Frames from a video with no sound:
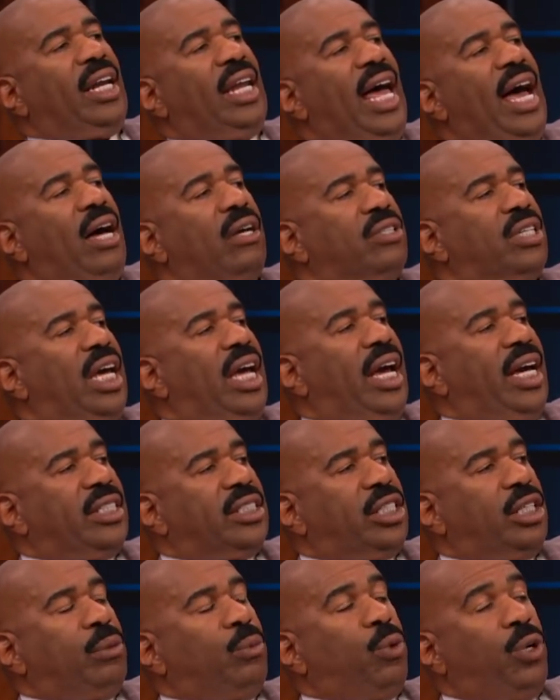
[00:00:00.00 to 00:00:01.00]
allowed to
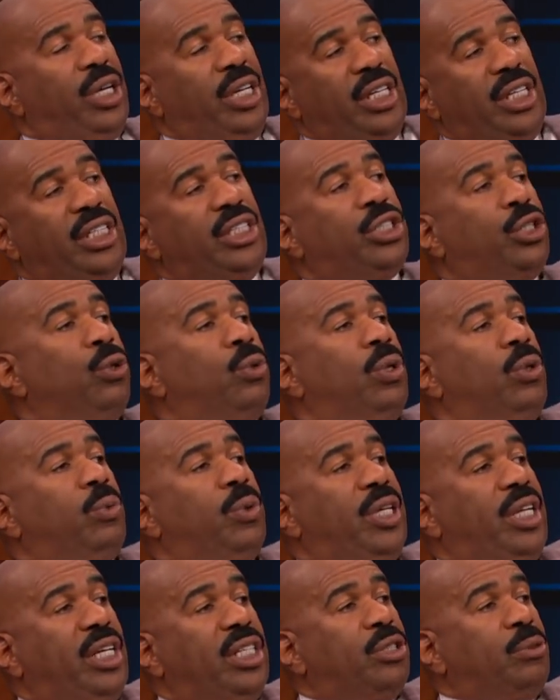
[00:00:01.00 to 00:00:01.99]
ask him what he's doing
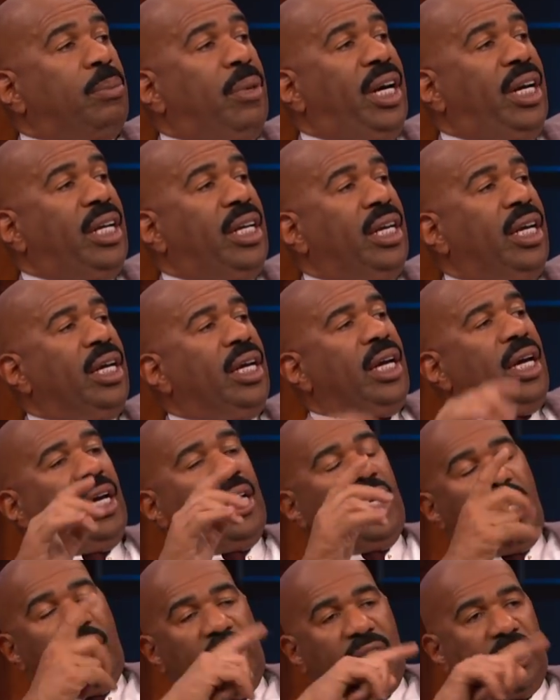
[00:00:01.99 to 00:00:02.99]
with his money,
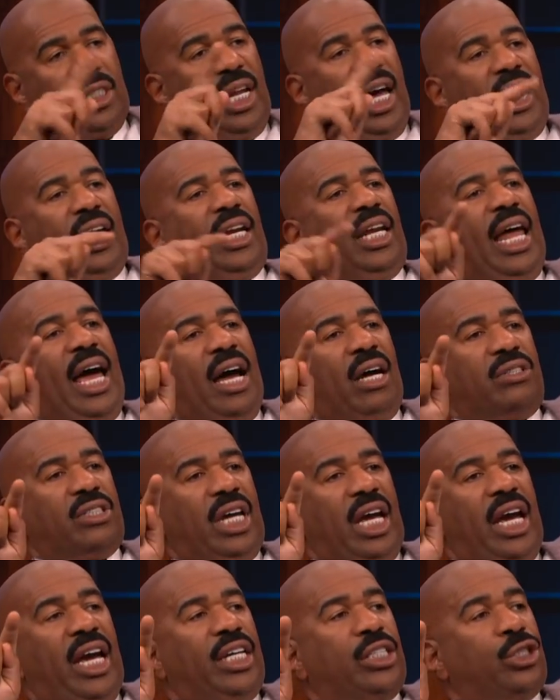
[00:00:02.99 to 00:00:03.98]
and he's not allowed
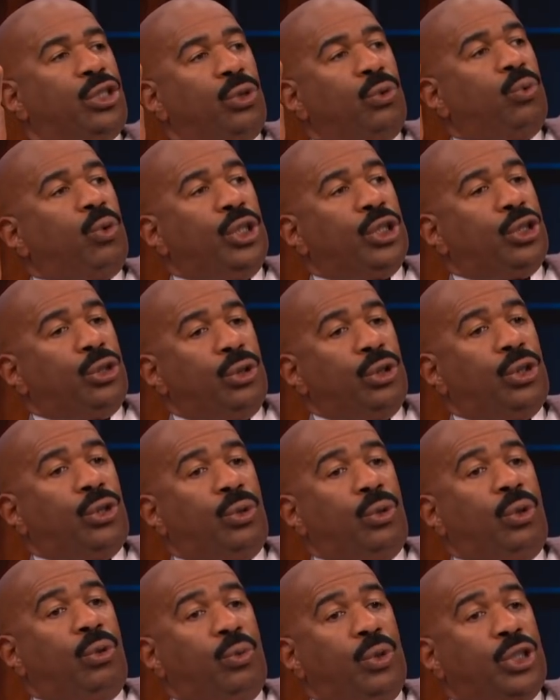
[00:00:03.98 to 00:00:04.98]
to ask you what you're
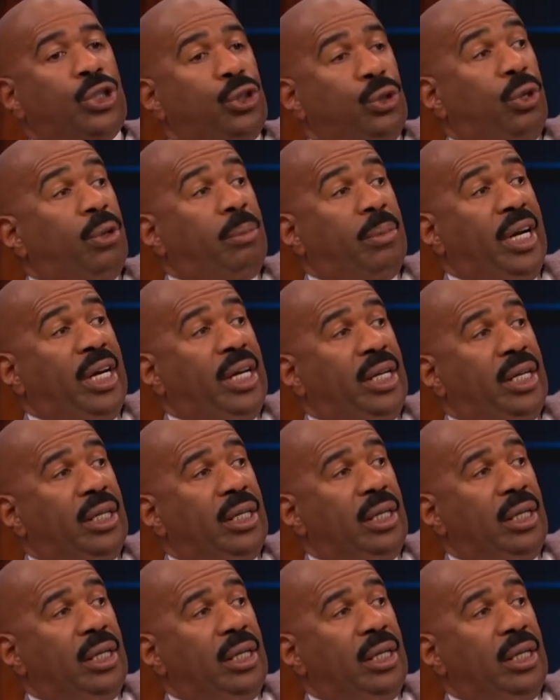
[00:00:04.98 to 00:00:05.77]
doing with your money.